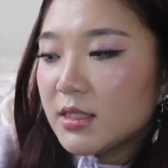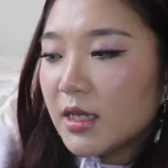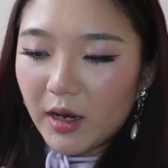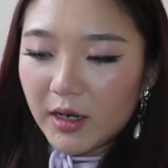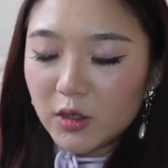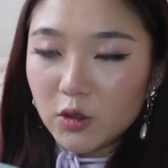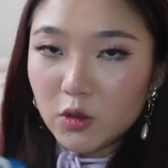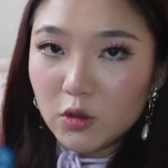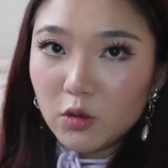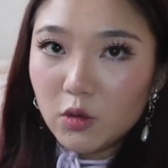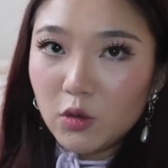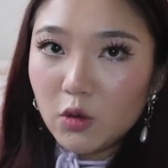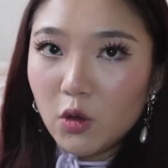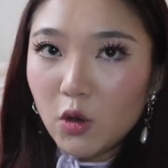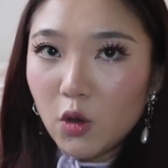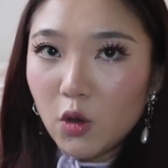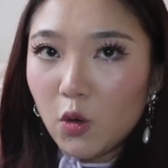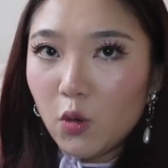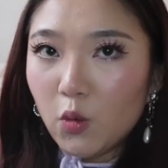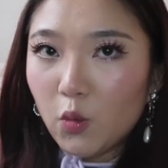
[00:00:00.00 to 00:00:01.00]
One
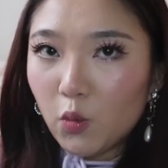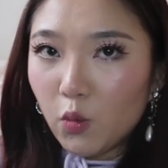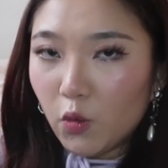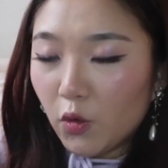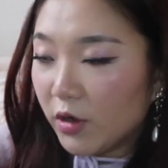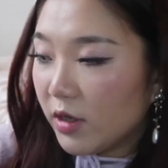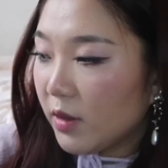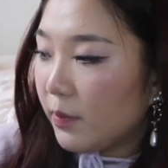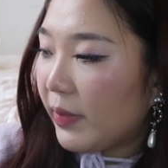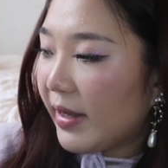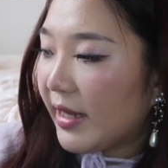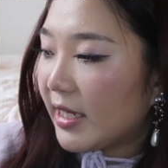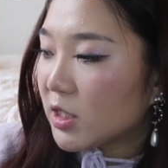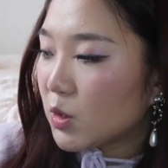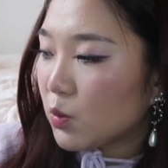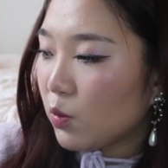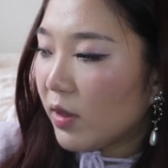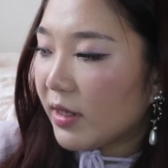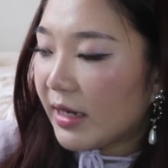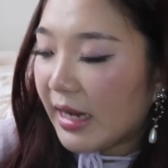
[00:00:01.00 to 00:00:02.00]

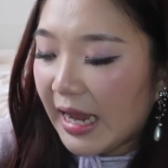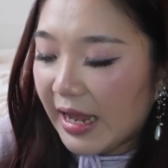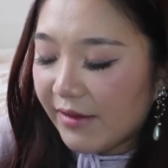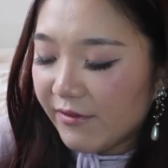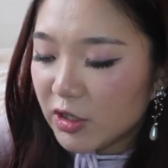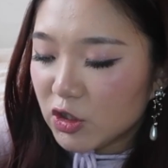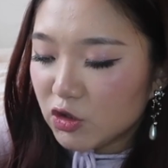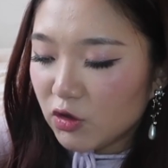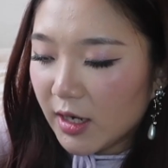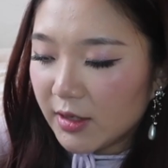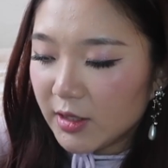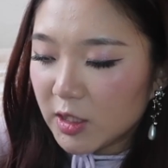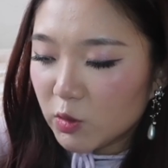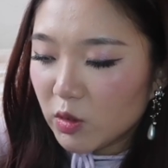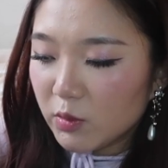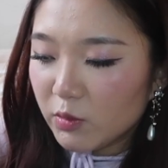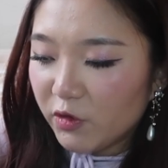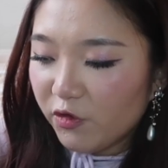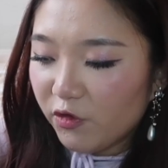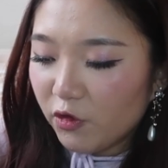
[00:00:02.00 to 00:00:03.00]
water-based one. I haven't tried this
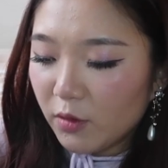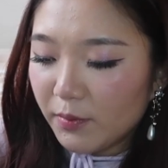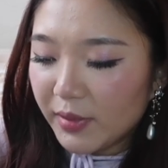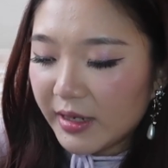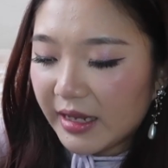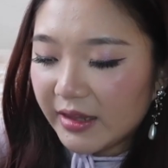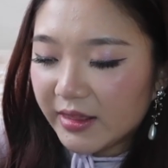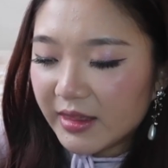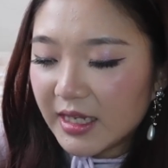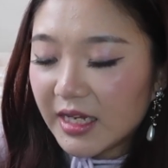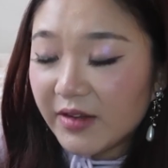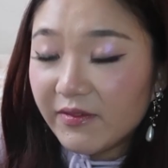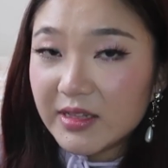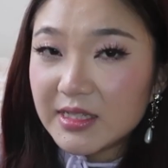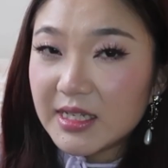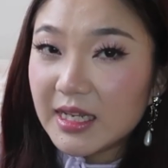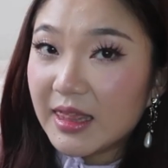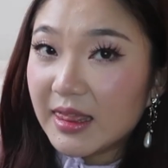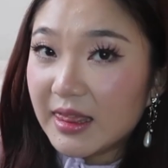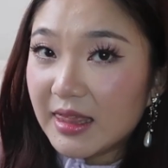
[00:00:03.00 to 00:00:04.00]
one before, but I think if it's
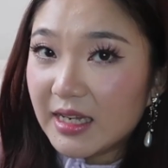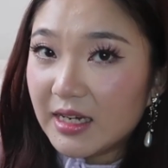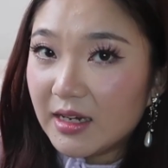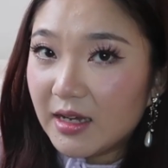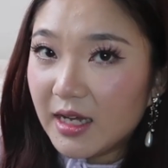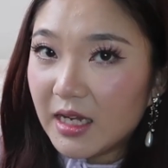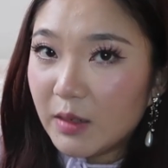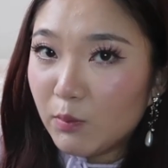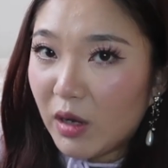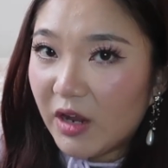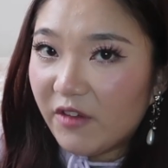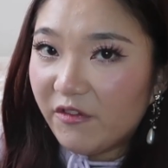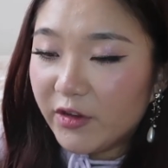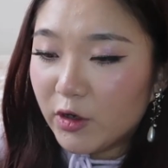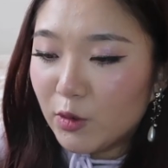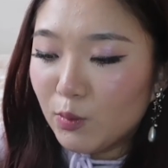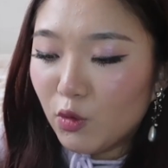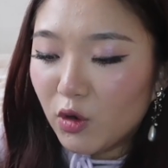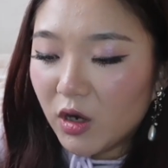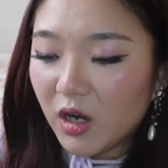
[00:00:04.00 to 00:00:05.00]
like thinner, it might
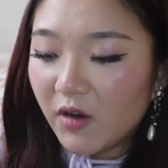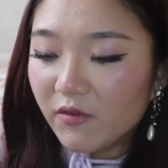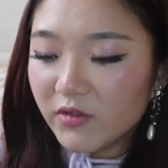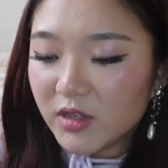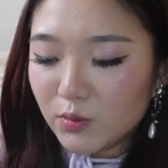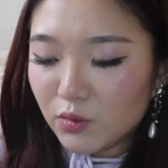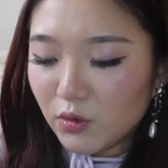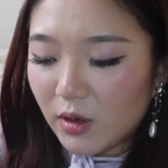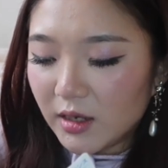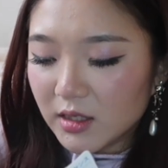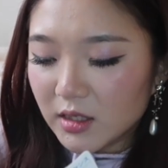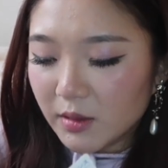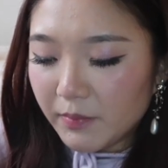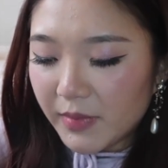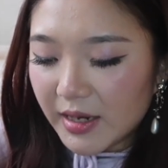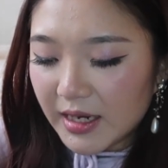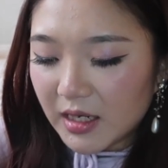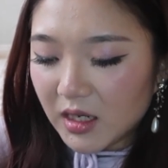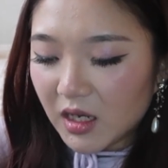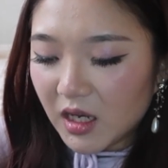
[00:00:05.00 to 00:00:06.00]
feel more comfortable under
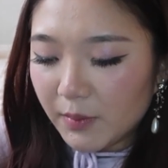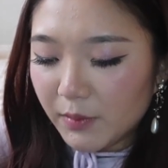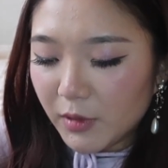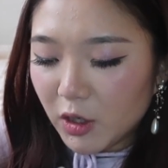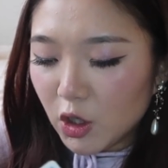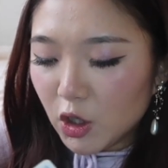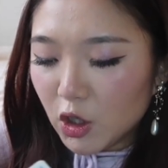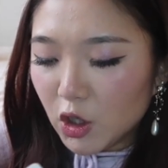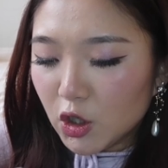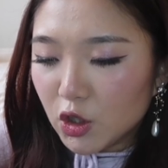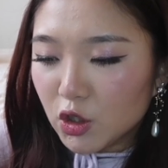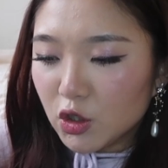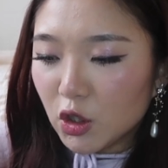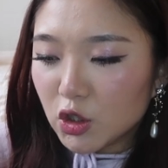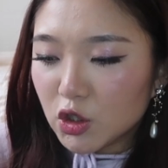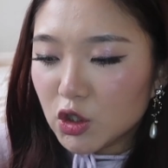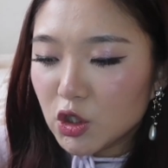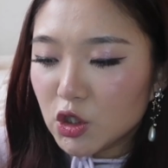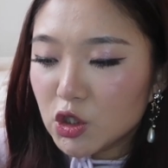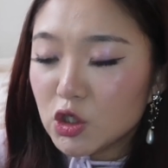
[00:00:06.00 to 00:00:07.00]
makeup.
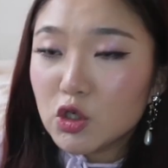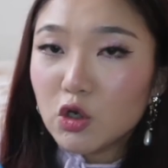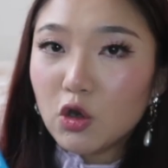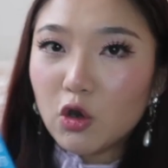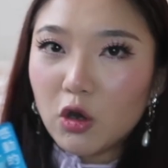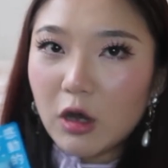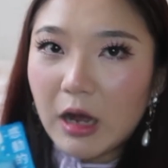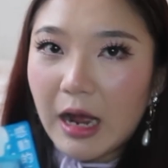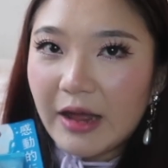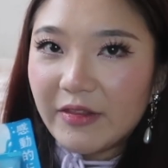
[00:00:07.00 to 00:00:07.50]
Not too sure.